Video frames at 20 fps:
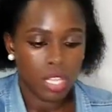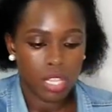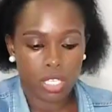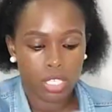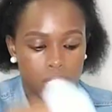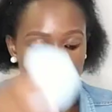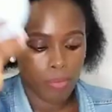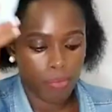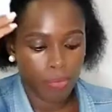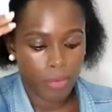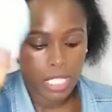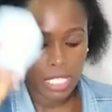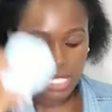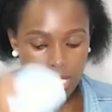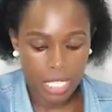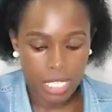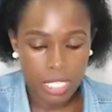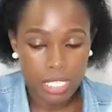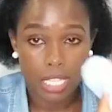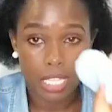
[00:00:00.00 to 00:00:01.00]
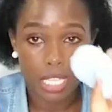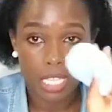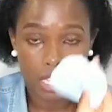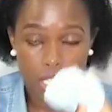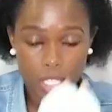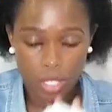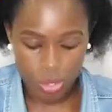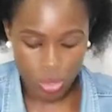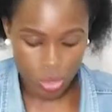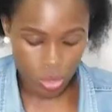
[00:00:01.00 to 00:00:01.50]
There's the mittens, and then
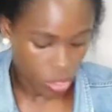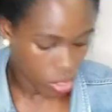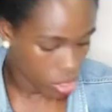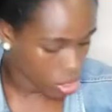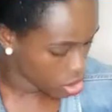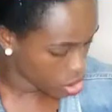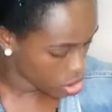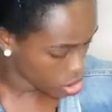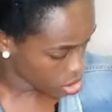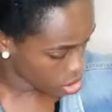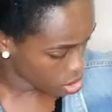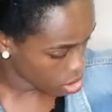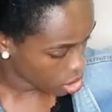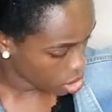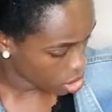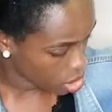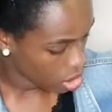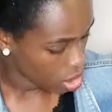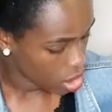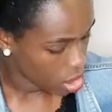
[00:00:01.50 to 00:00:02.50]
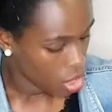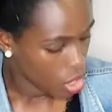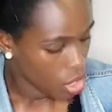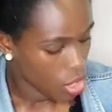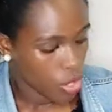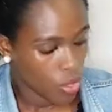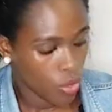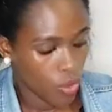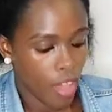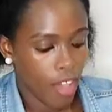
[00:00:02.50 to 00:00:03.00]
the socks.
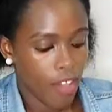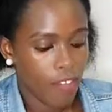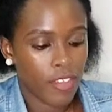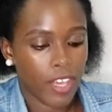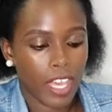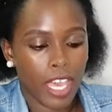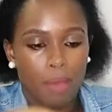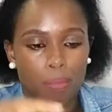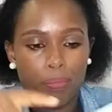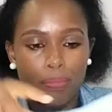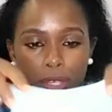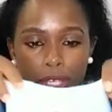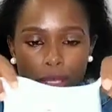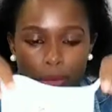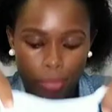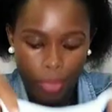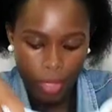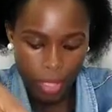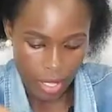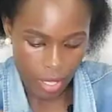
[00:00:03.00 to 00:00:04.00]
You have a kabib.